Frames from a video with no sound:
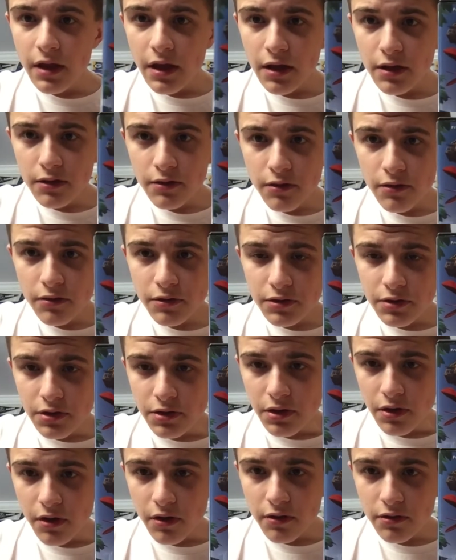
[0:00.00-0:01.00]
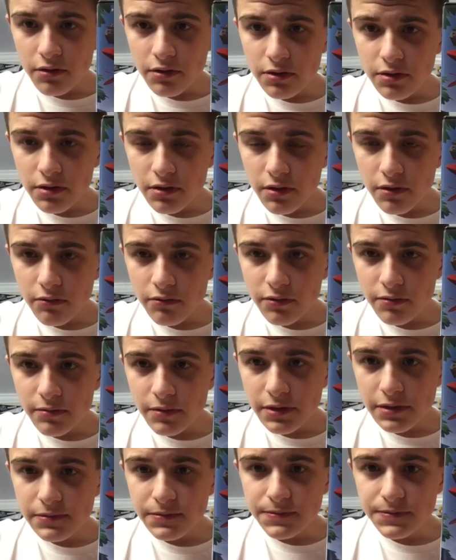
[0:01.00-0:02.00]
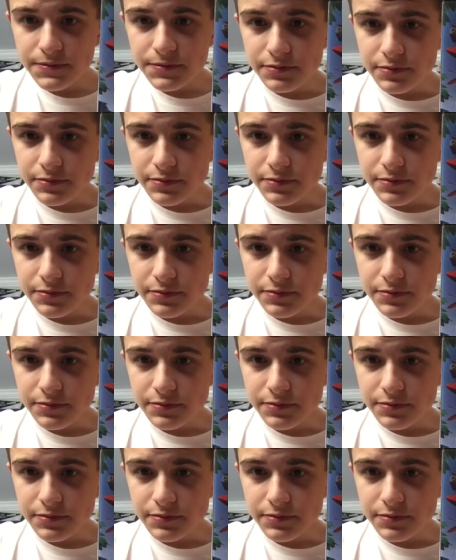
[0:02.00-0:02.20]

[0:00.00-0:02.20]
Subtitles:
and all the dogs that were made.